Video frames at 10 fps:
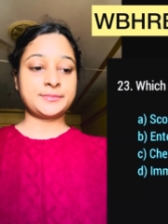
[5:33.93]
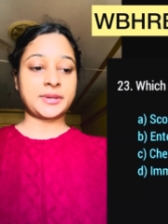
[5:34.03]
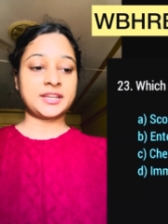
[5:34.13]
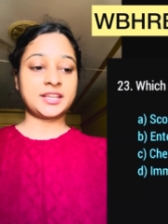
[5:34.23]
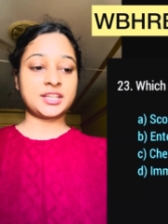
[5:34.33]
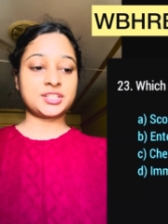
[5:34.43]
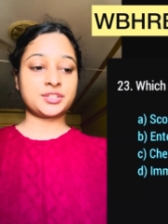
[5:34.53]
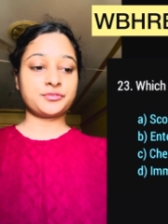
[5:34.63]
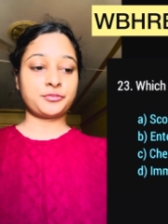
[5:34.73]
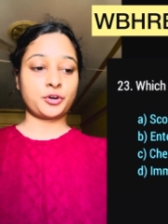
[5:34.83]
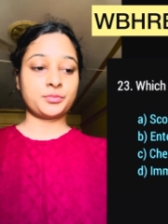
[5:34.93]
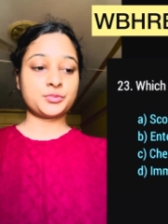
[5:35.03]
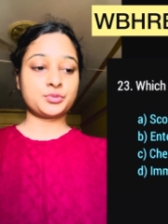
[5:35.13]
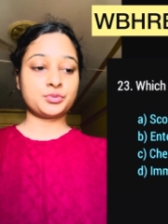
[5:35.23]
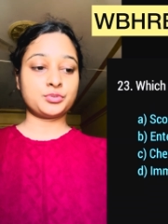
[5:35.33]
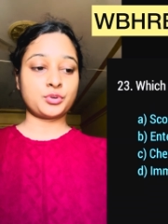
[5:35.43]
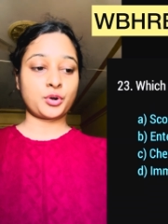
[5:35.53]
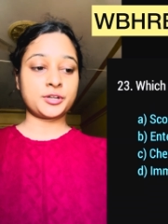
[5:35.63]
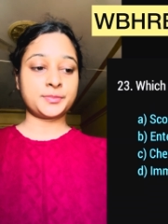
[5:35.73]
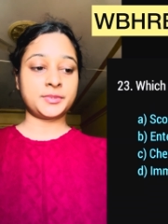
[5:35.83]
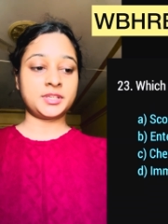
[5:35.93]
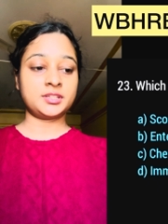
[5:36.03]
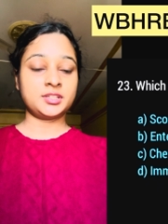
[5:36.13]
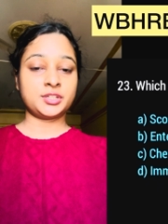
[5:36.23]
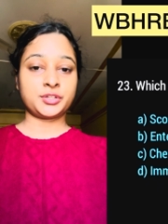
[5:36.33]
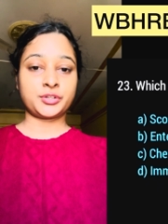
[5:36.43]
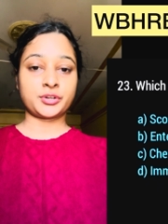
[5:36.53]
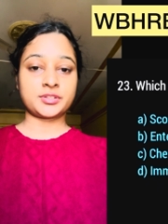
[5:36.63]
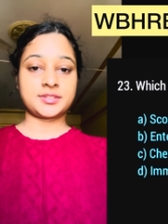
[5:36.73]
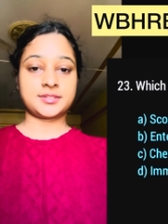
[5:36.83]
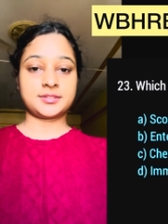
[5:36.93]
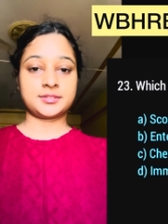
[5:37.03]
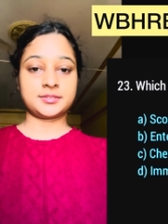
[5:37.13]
medication form should not be crushed?